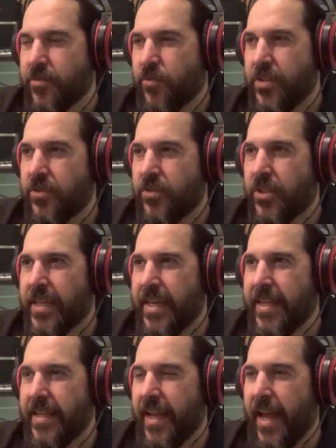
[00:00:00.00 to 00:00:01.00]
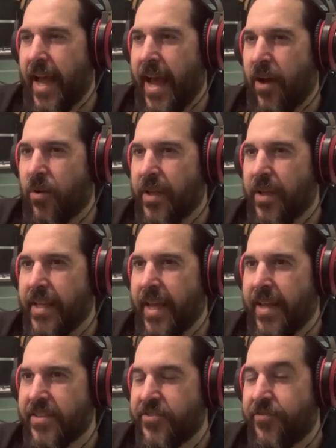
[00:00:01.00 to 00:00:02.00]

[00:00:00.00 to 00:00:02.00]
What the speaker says: when you look at how it has